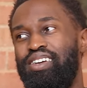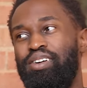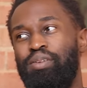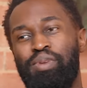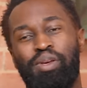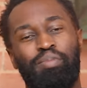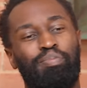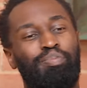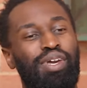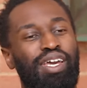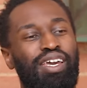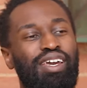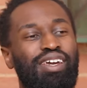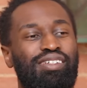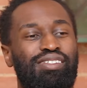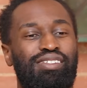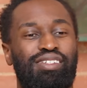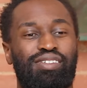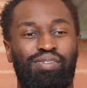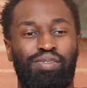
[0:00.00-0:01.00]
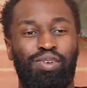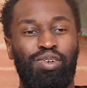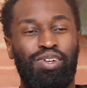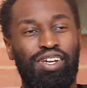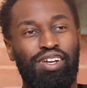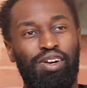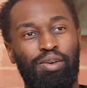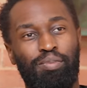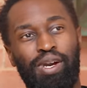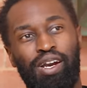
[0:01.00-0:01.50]
He going to be pissed.
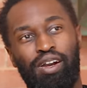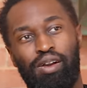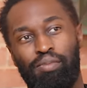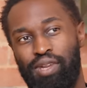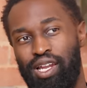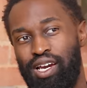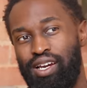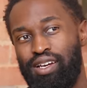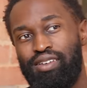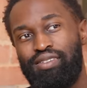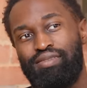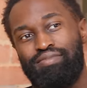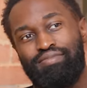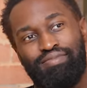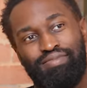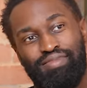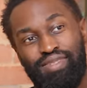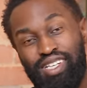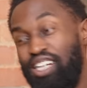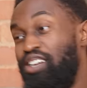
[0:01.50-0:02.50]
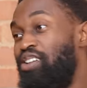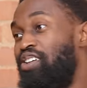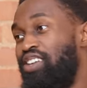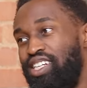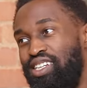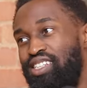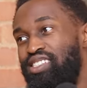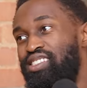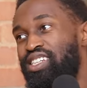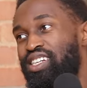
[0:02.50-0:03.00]
Rudy Gobert going to be like, he going to
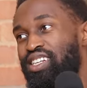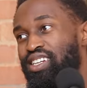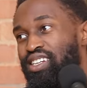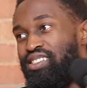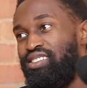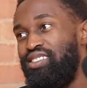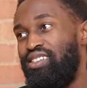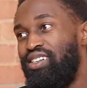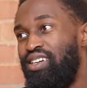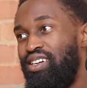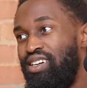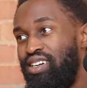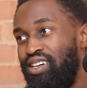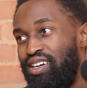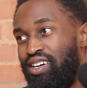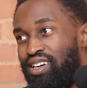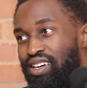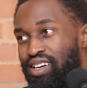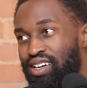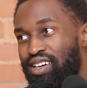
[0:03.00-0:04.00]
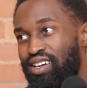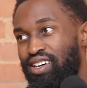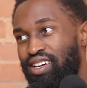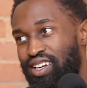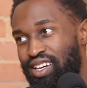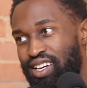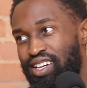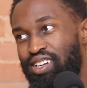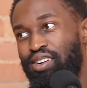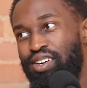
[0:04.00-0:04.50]
get the sickness.
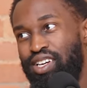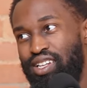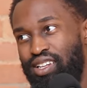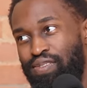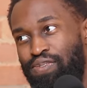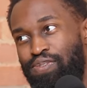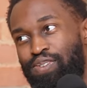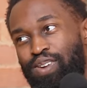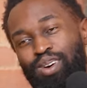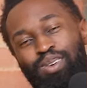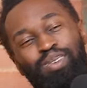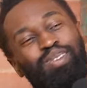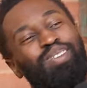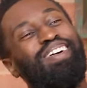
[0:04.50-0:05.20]
He going to get the flu.